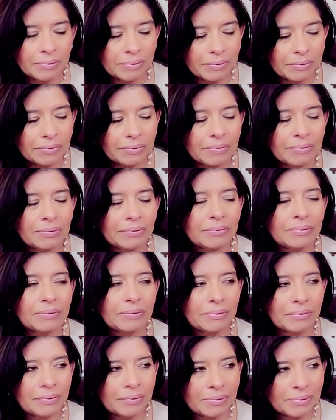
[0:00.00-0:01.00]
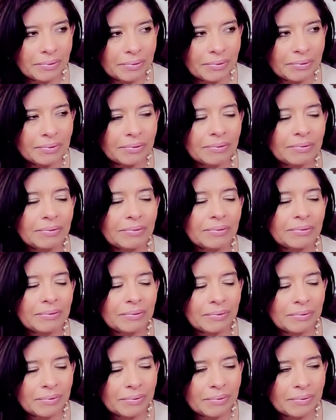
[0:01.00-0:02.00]

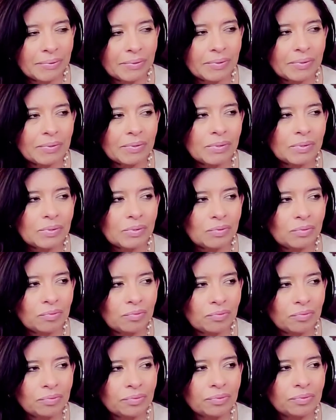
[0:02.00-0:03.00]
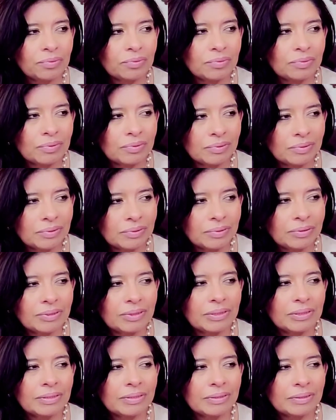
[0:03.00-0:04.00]

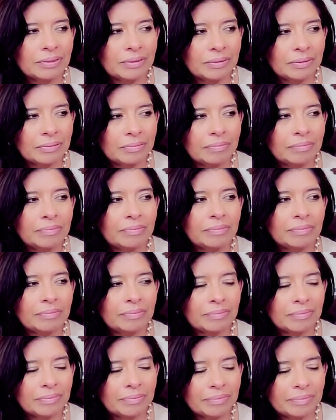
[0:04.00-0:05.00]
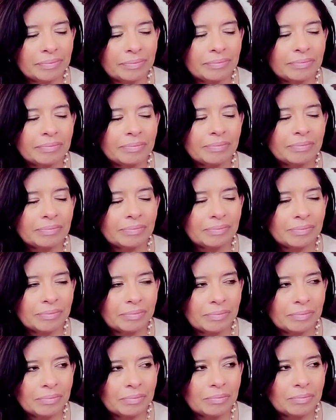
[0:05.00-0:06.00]

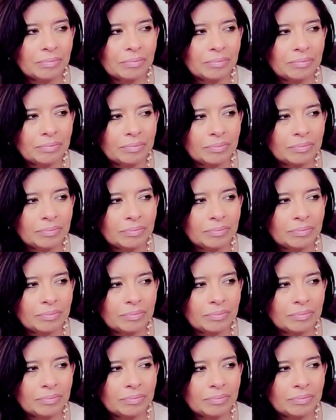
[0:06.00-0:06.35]
(not speaking)